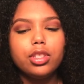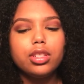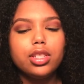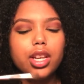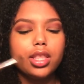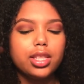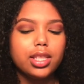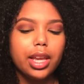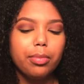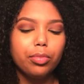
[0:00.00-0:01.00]
just gonna take the
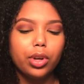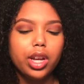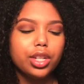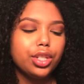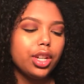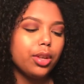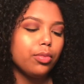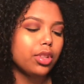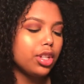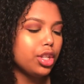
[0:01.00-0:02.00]
same brush and
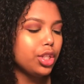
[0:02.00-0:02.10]
we're gonna